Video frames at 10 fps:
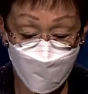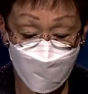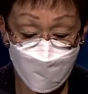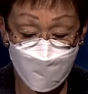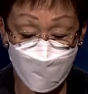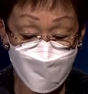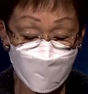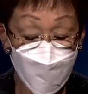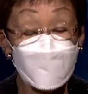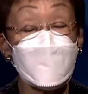
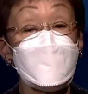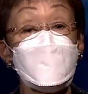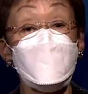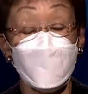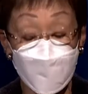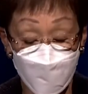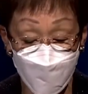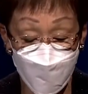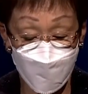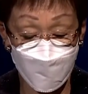facilities. They
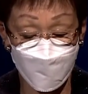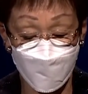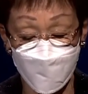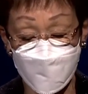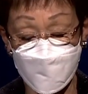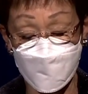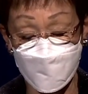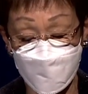disappear for months.